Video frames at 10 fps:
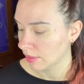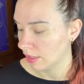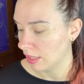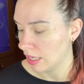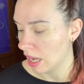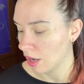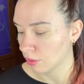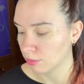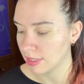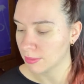the
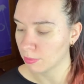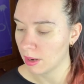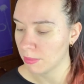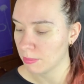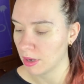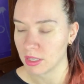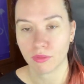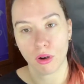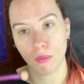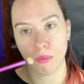crease prep brush
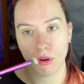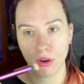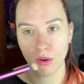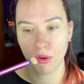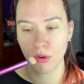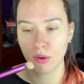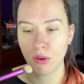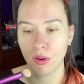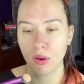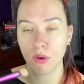from
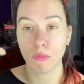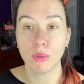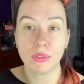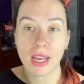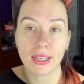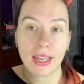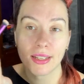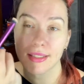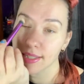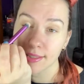Real
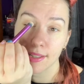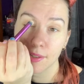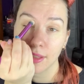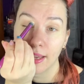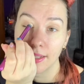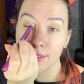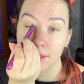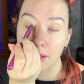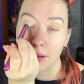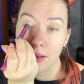Techniques just to do that. So
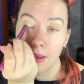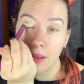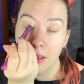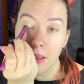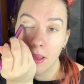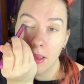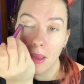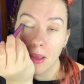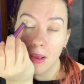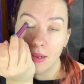
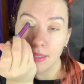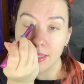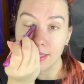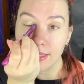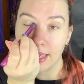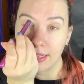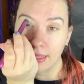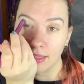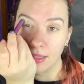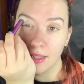just setting